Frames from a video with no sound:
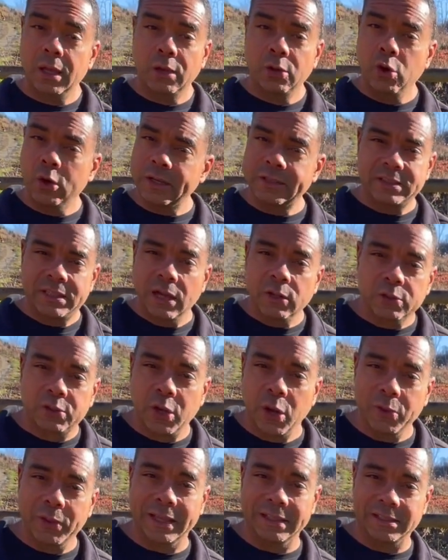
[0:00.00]
you can still
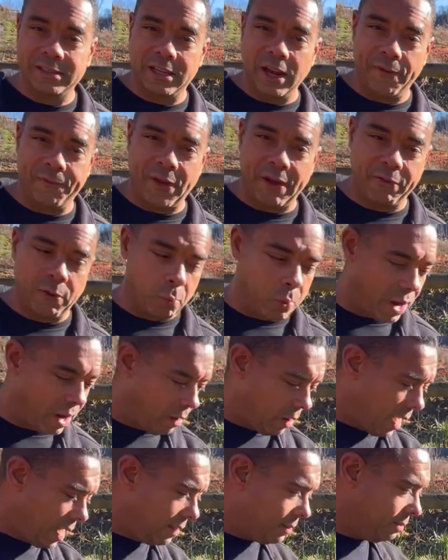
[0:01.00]
do this stuff
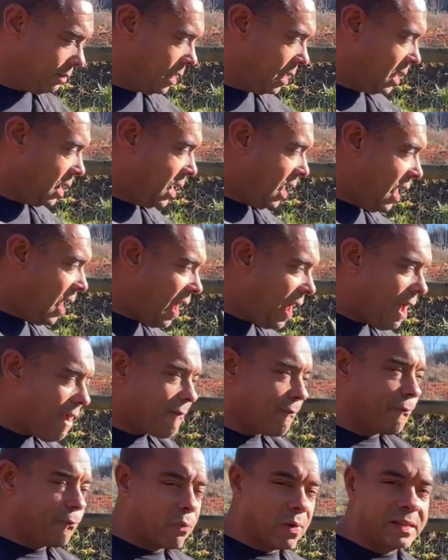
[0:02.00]
everywhere. And
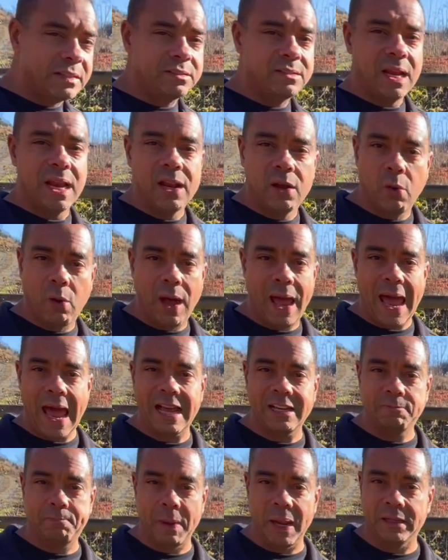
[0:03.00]
every single
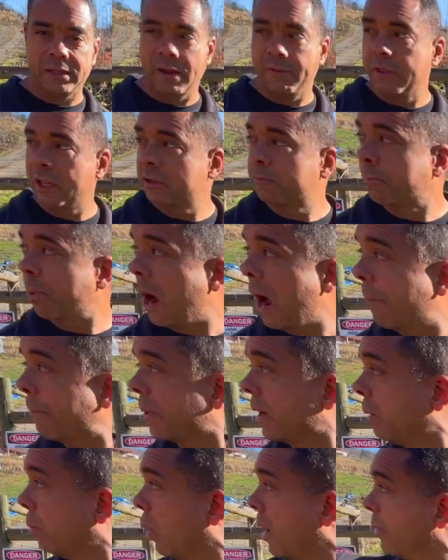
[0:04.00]
aspect of this
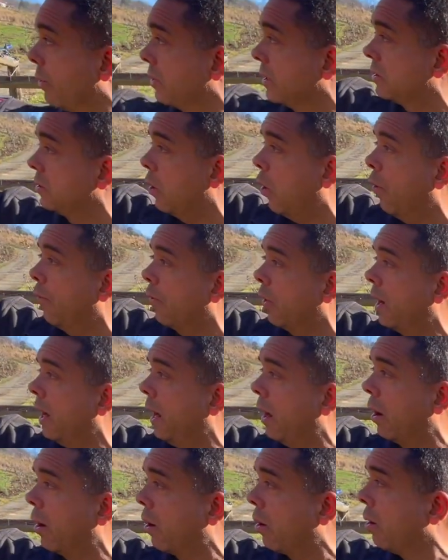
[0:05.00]
property, whether it's over
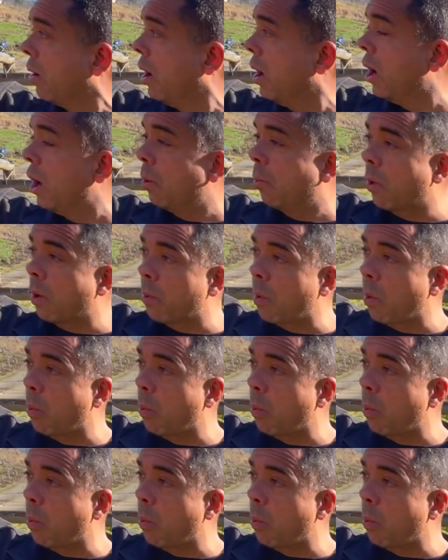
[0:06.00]
here where we're